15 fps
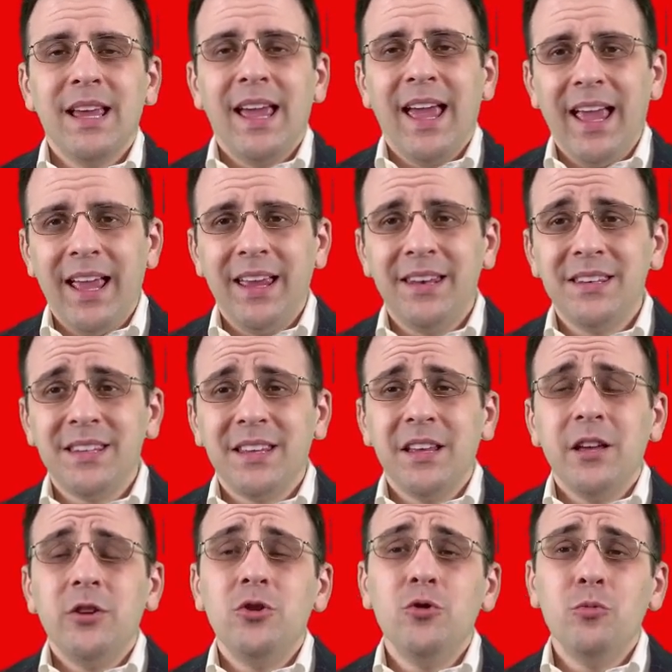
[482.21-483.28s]
And
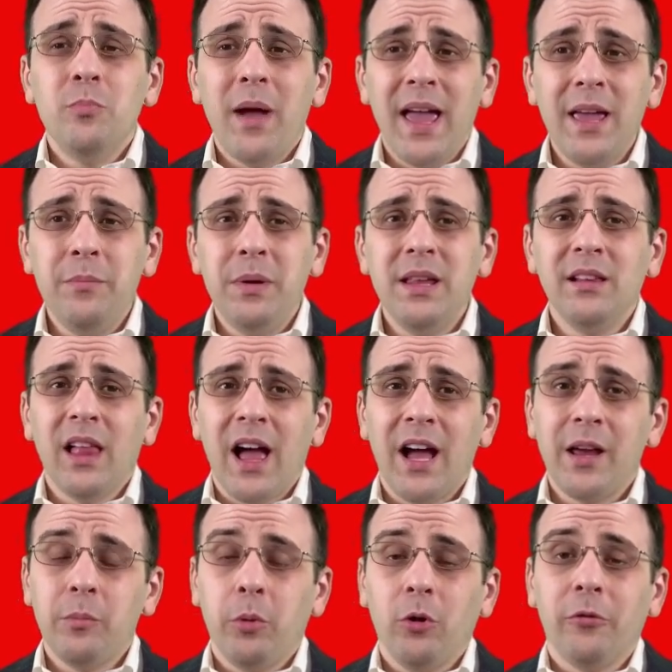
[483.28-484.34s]
you may be
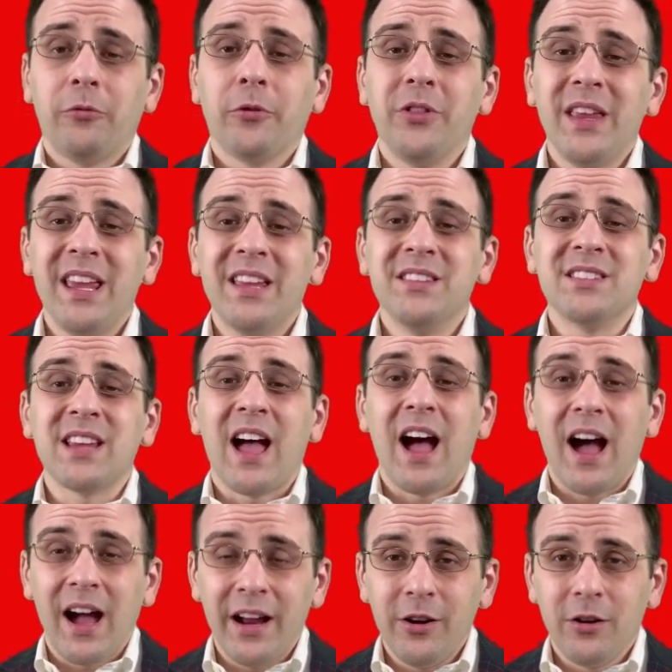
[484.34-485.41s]
liable for the
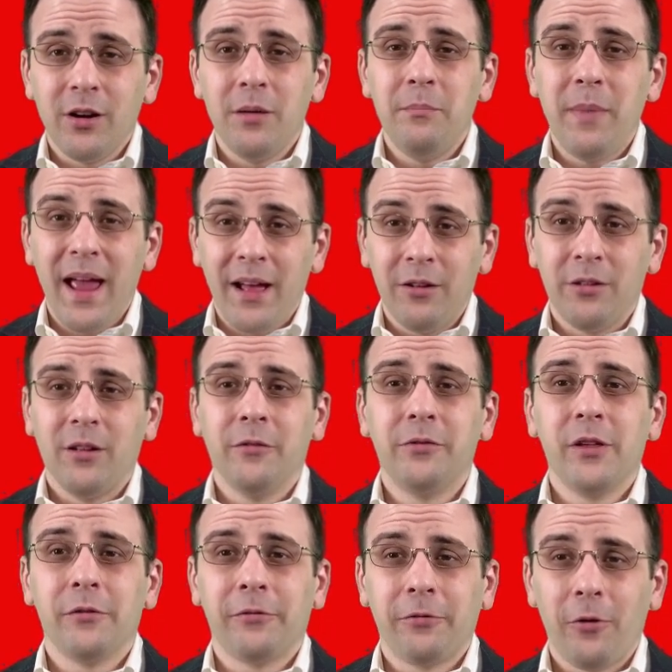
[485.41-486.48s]
entire amount of the
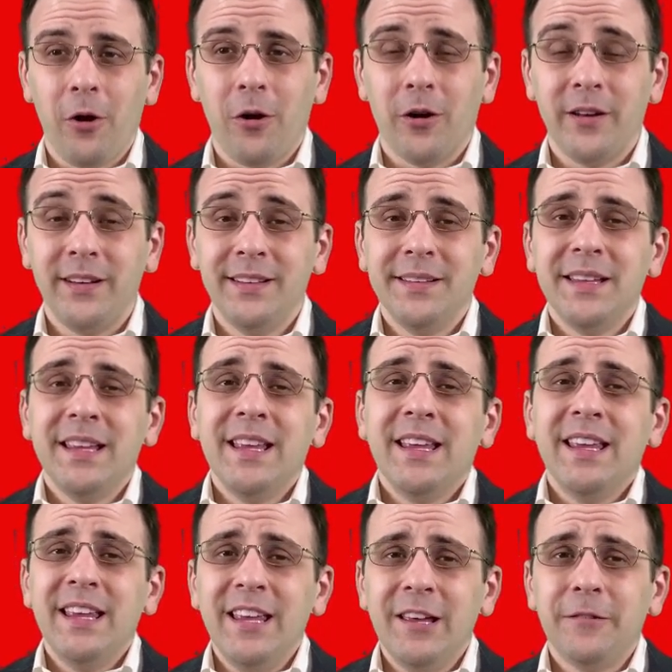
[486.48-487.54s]
fraud
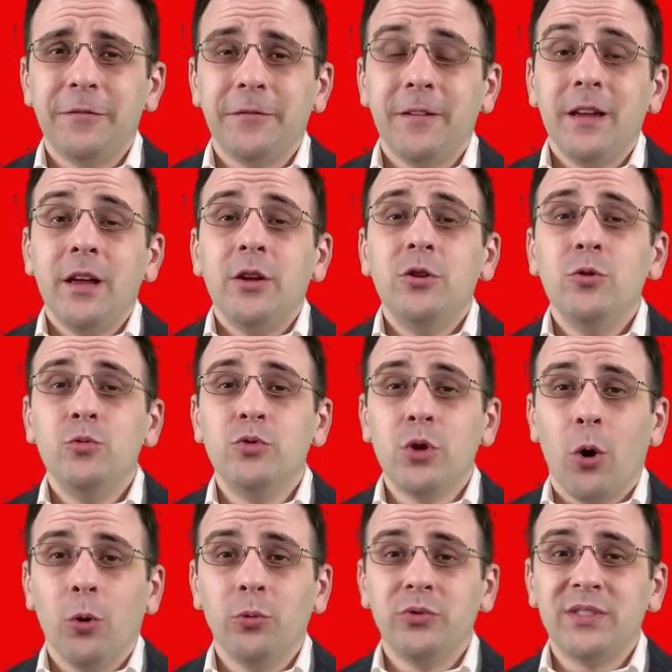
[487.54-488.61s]
if you
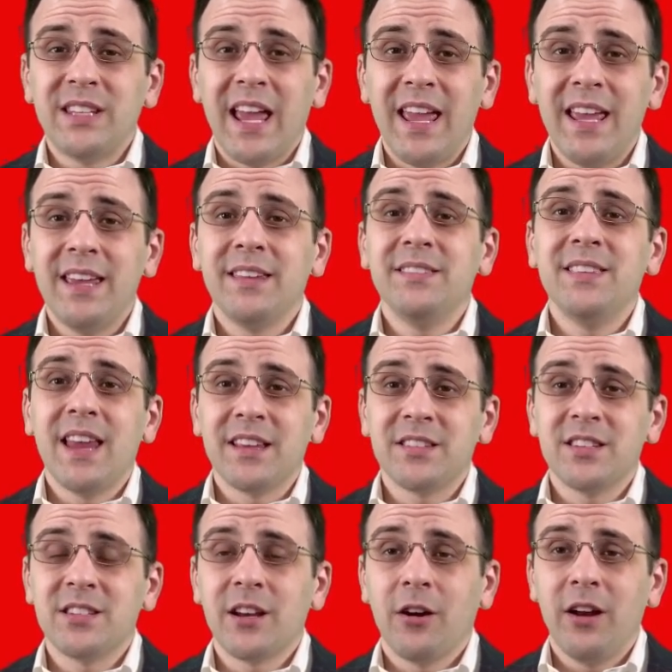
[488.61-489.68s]
don't take
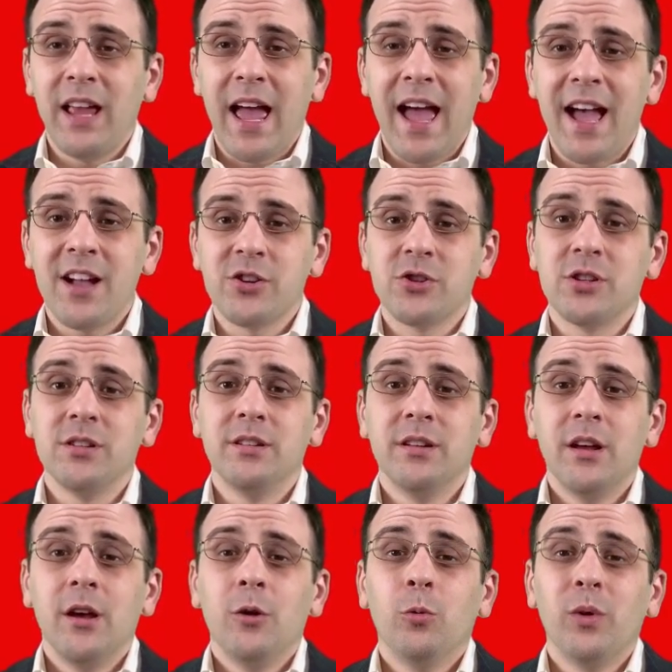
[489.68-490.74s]
necessary action
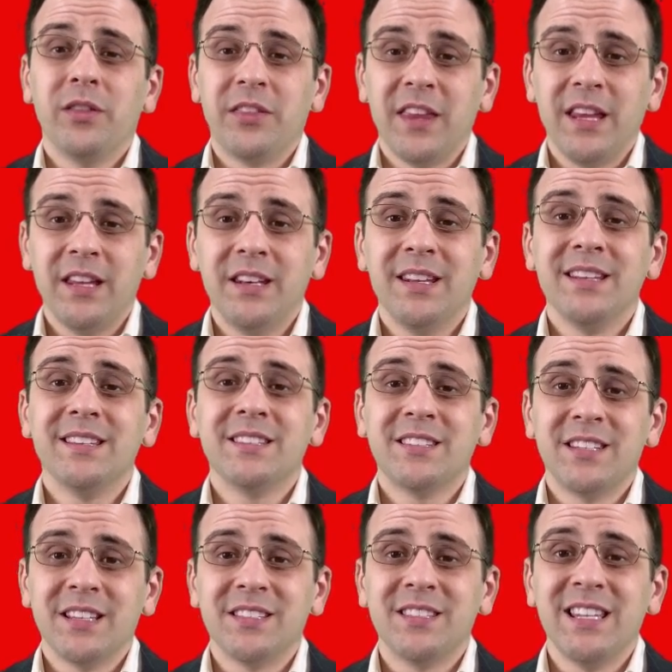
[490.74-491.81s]
within
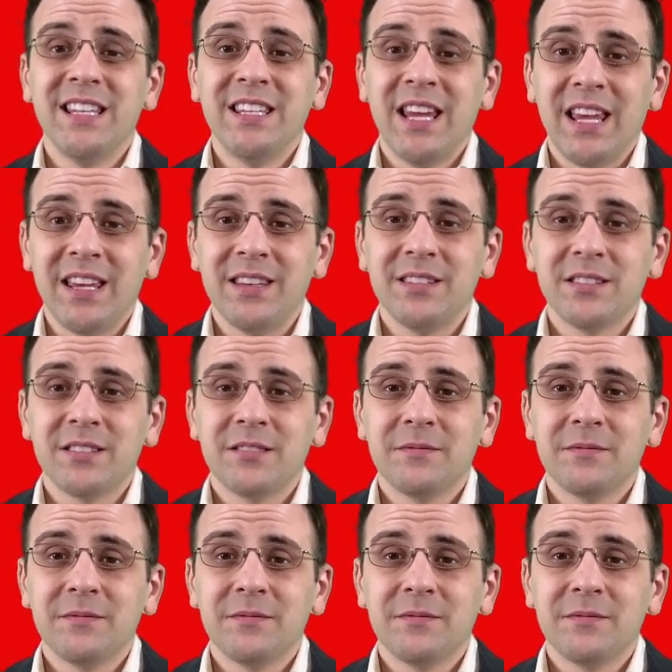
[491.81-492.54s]
60 days.